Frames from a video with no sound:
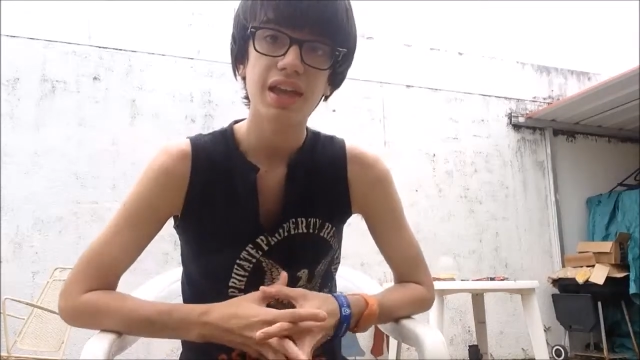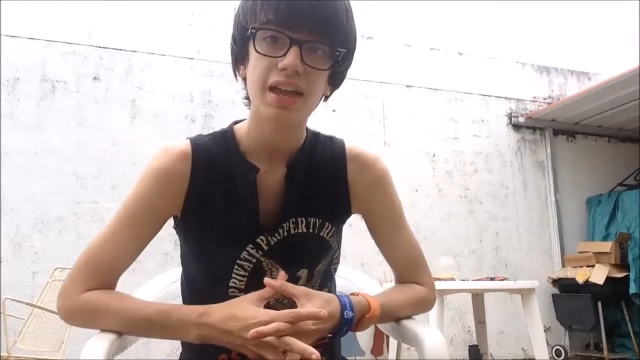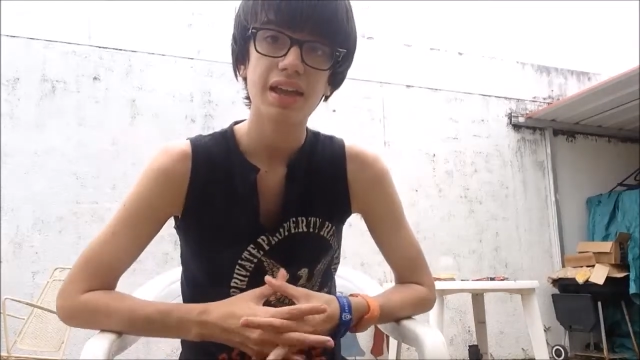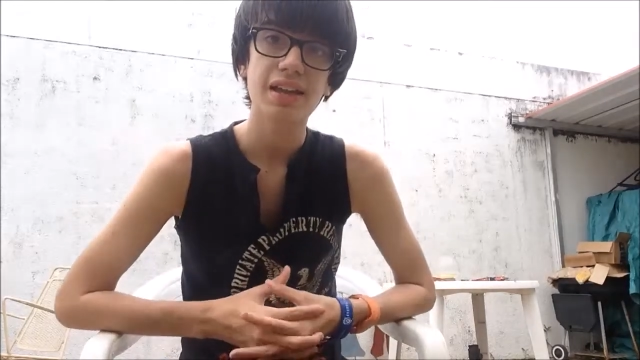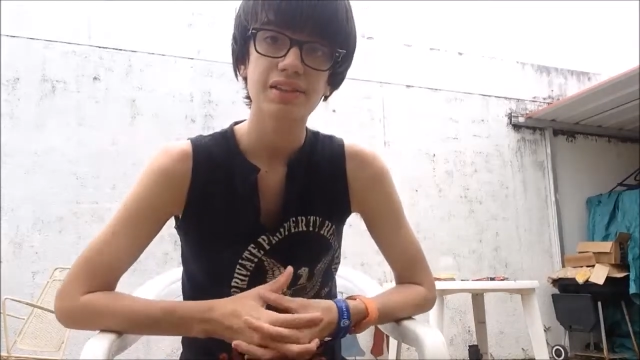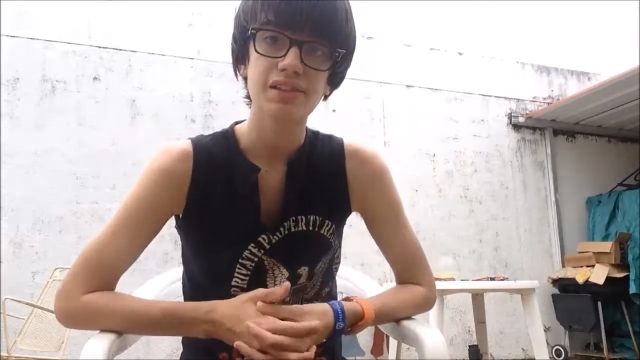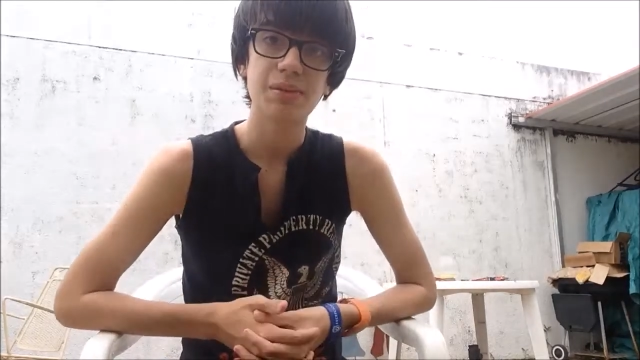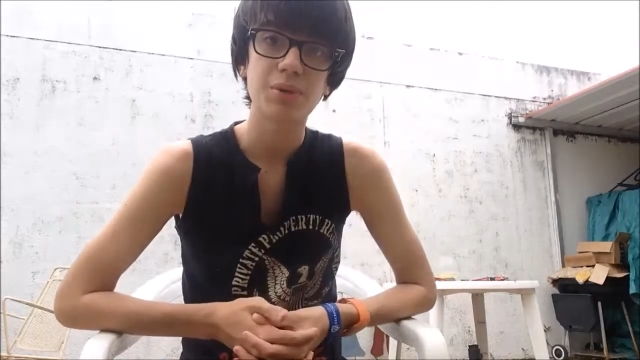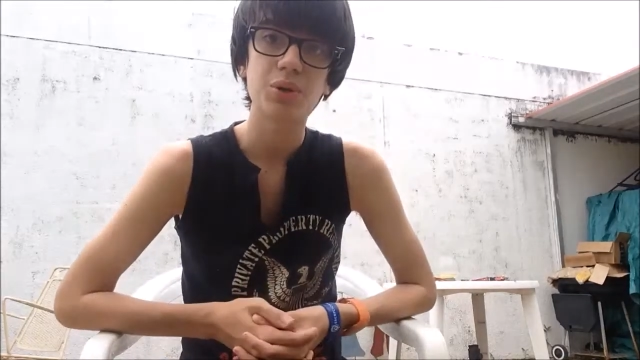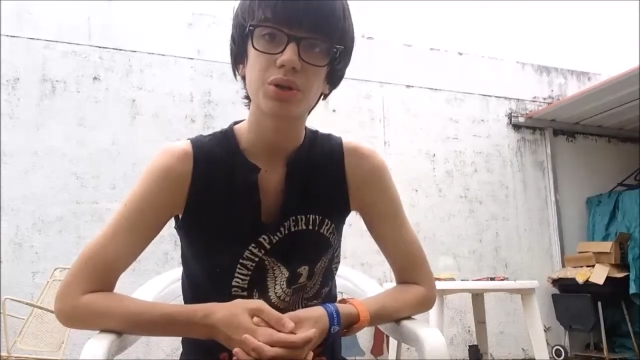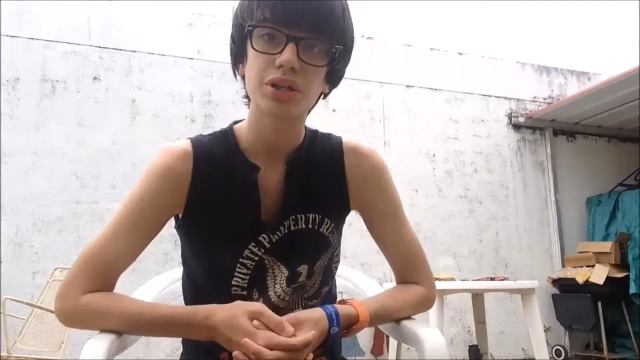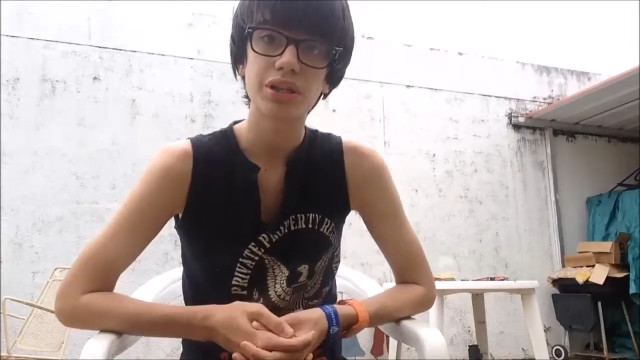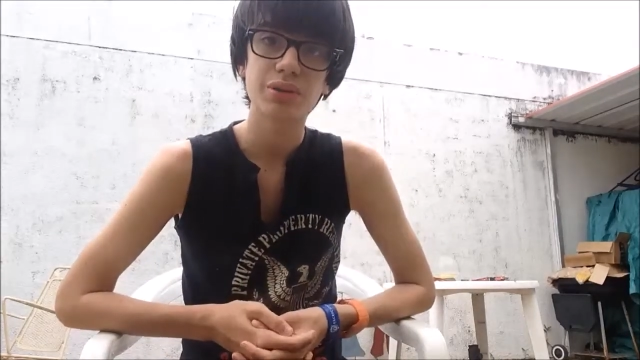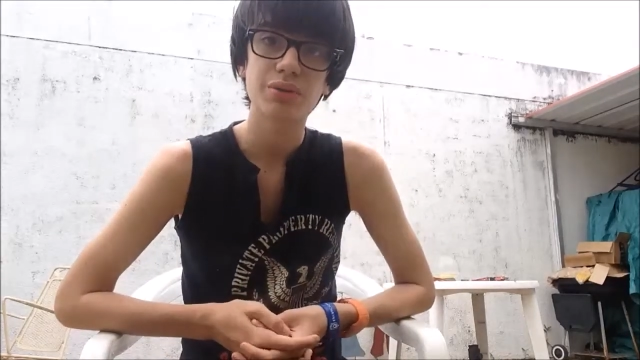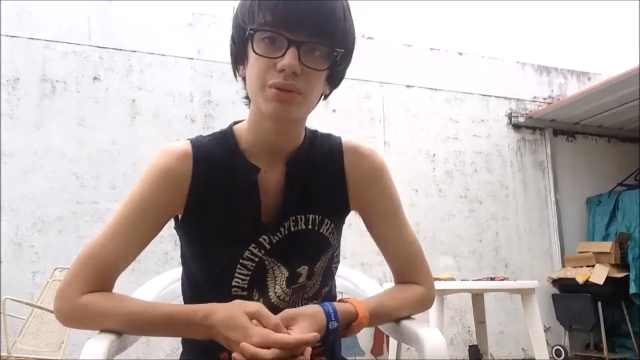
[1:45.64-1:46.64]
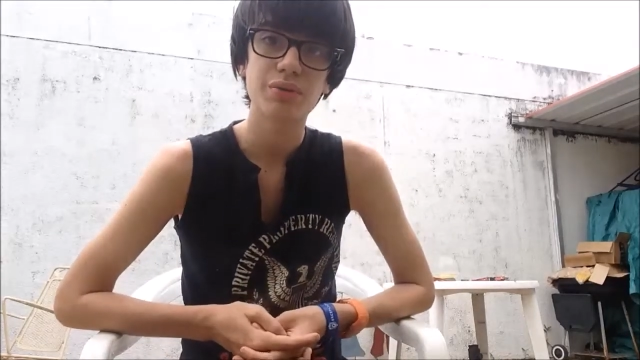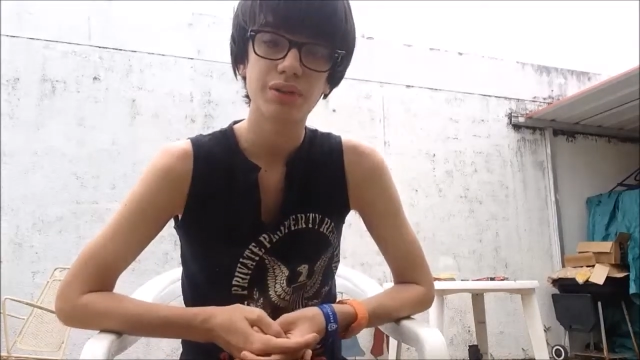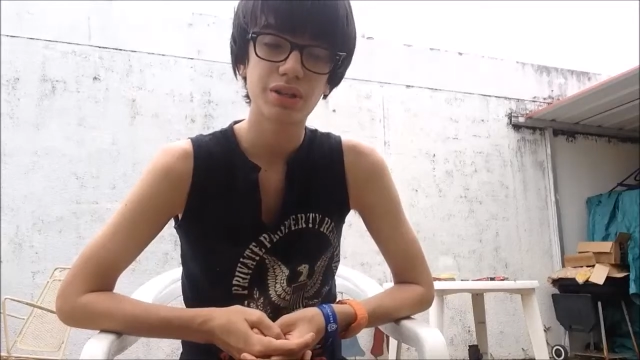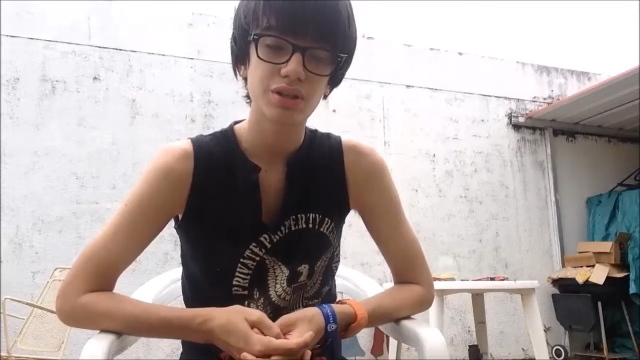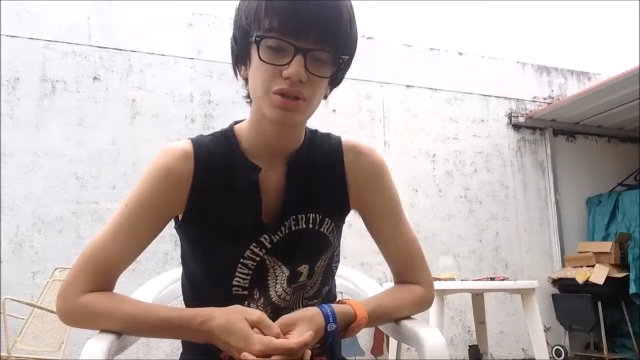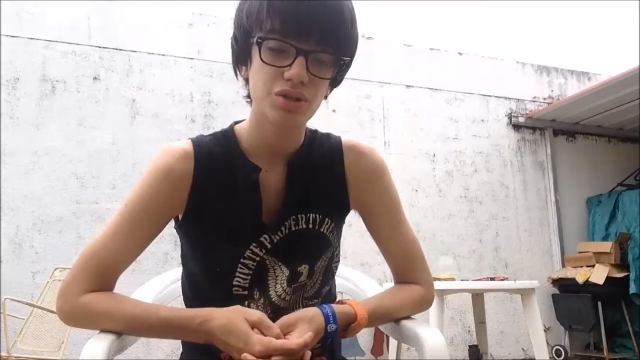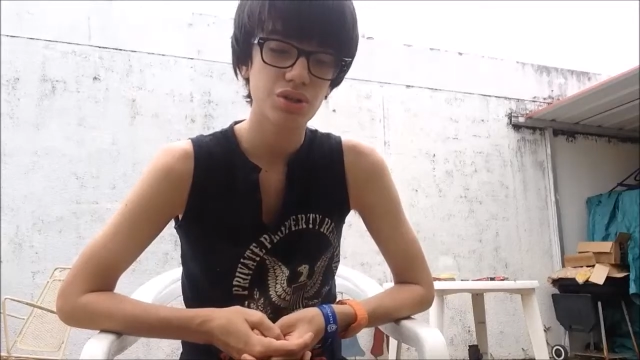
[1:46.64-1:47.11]
And it's like, I'm going to get
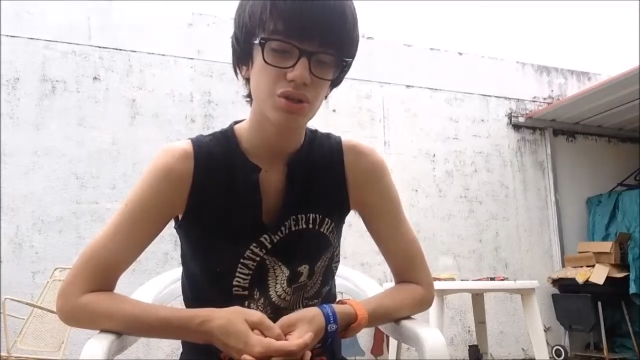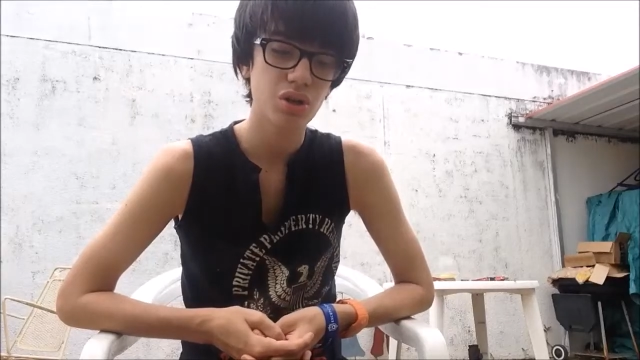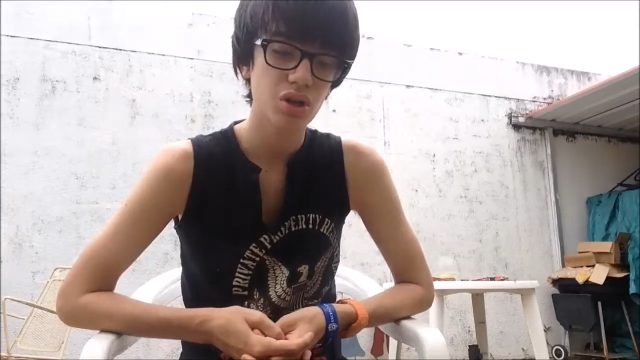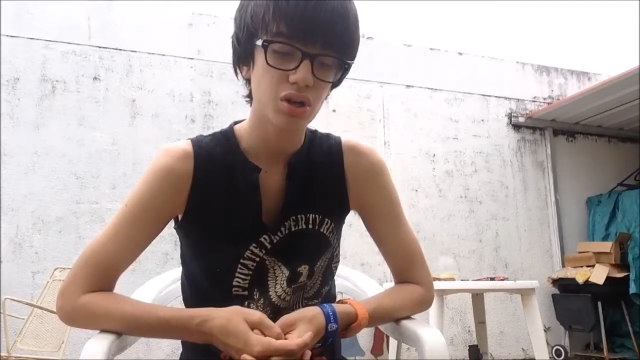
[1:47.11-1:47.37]
revenge